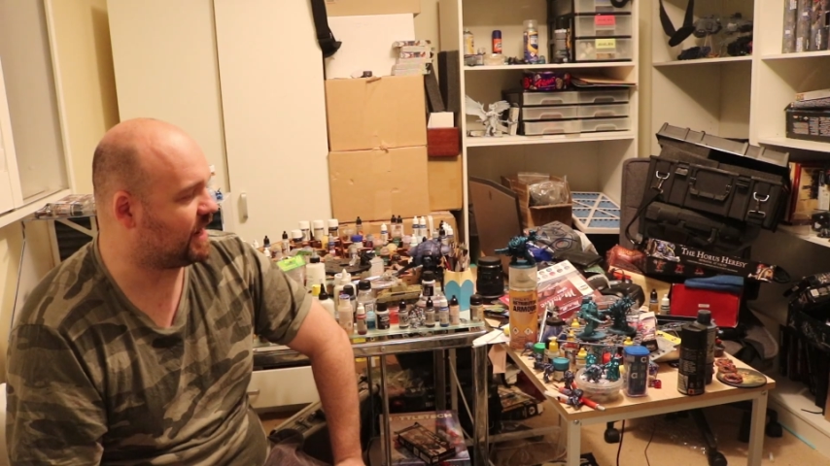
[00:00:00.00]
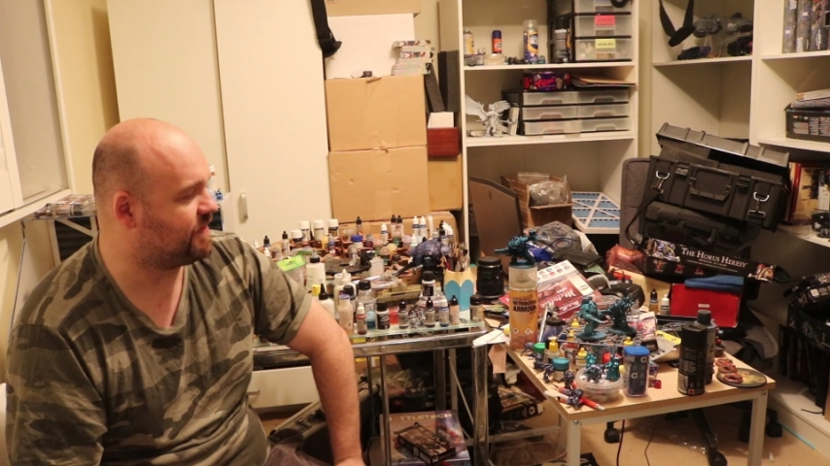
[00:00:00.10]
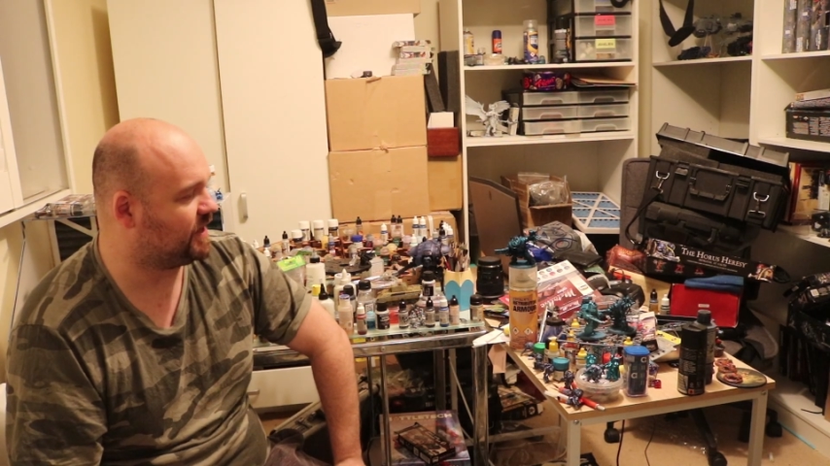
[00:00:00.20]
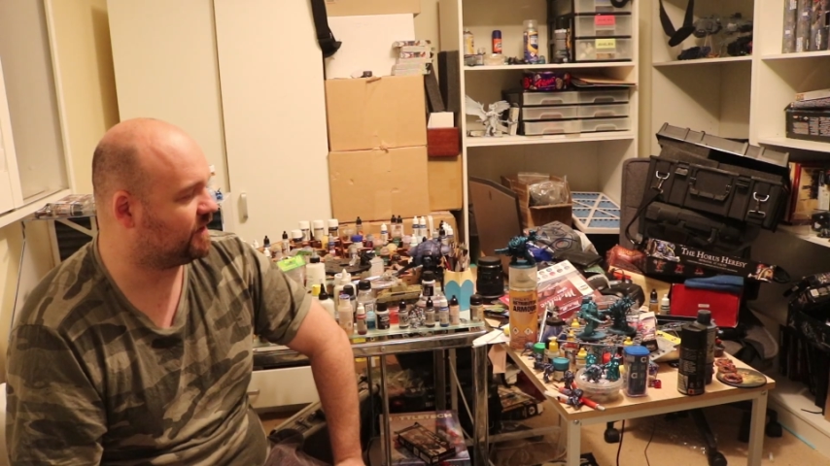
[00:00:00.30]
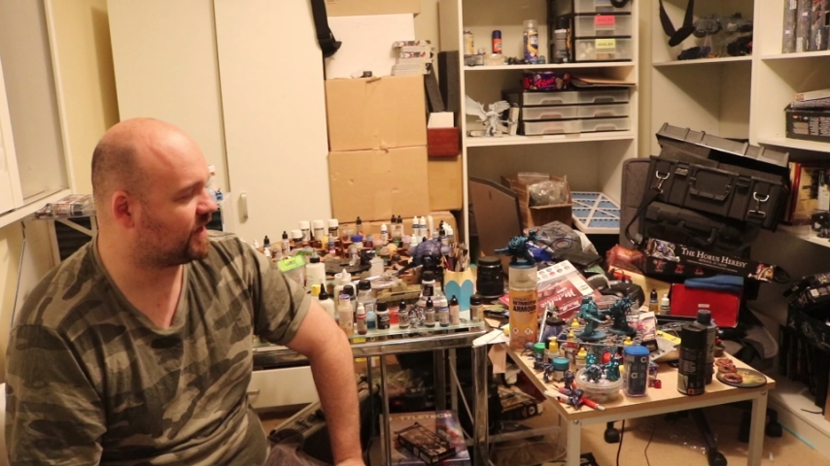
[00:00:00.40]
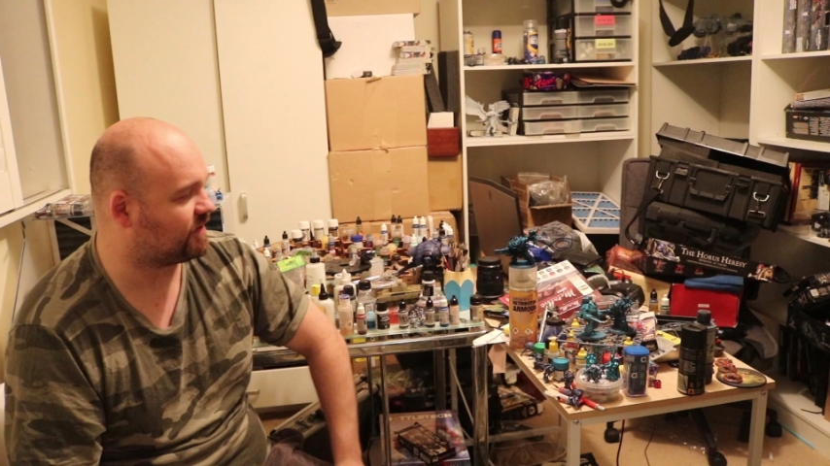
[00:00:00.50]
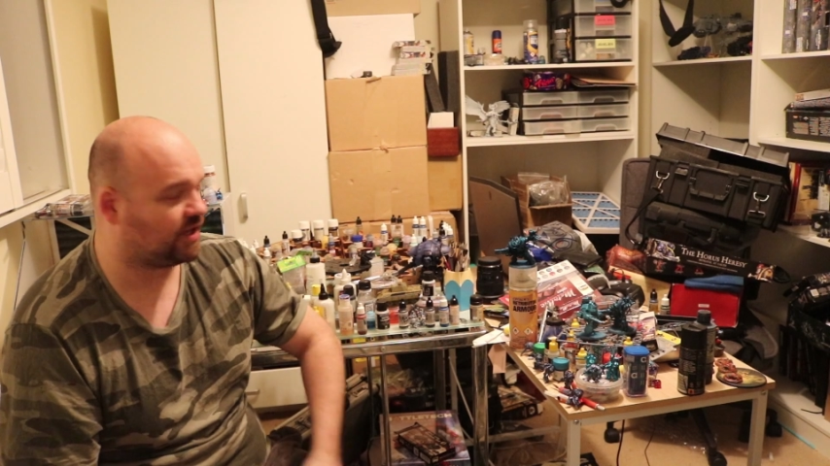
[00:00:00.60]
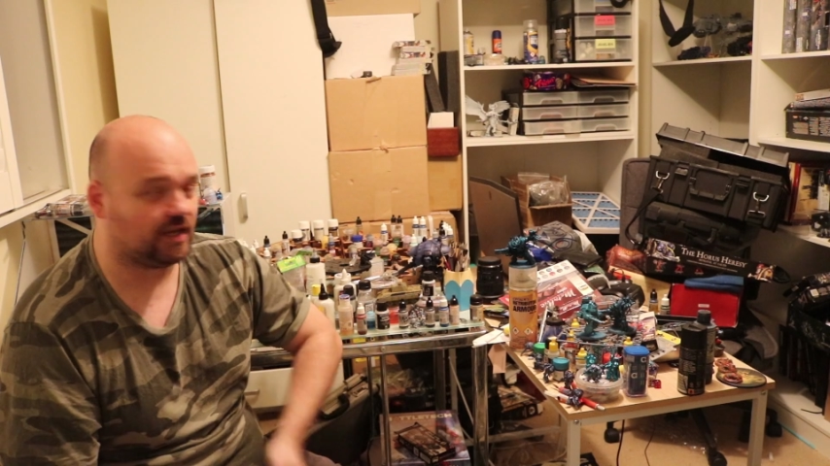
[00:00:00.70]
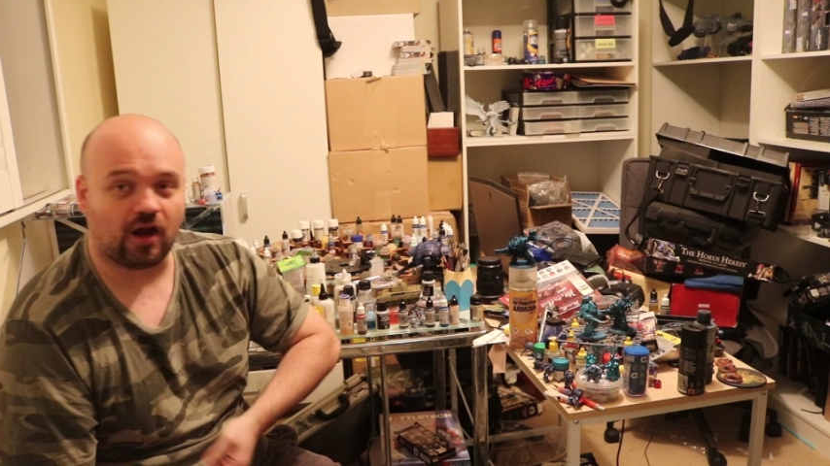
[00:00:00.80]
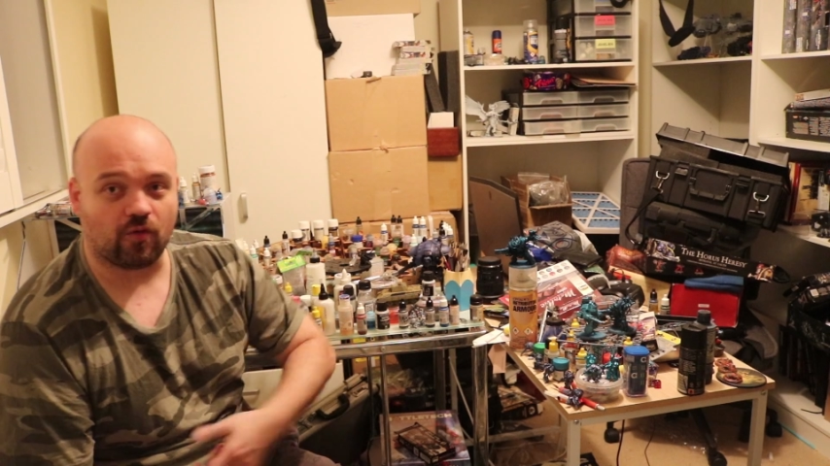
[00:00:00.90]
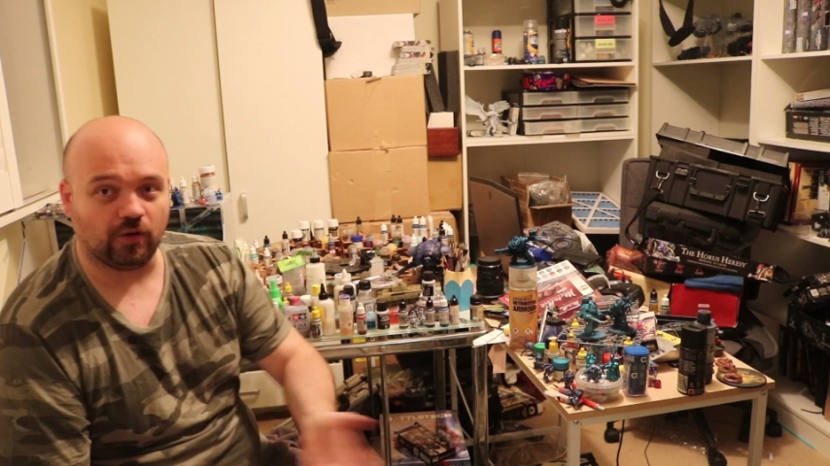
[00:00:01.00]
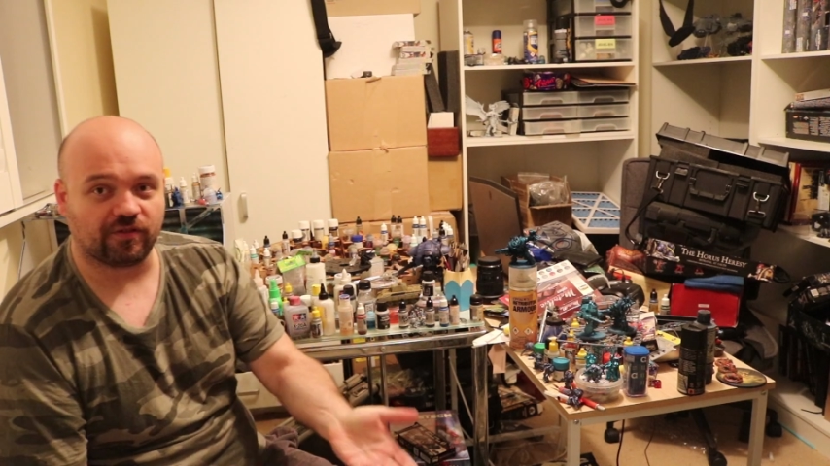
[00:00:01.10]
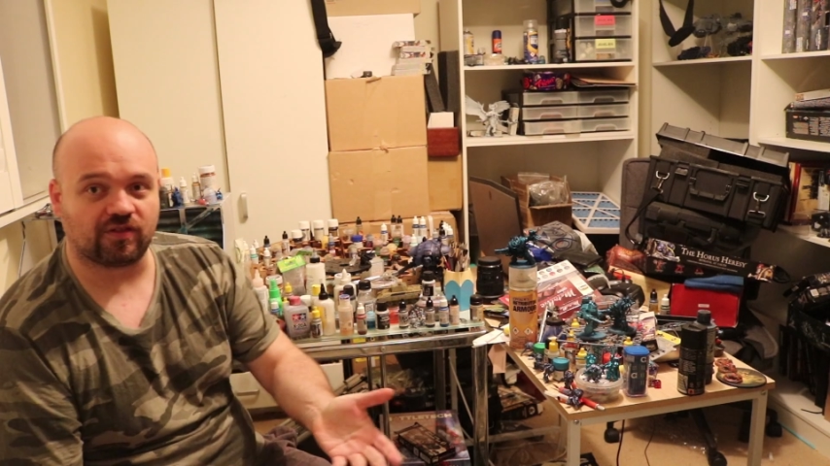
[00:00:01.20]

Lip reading: And then he takes a hit, I roll a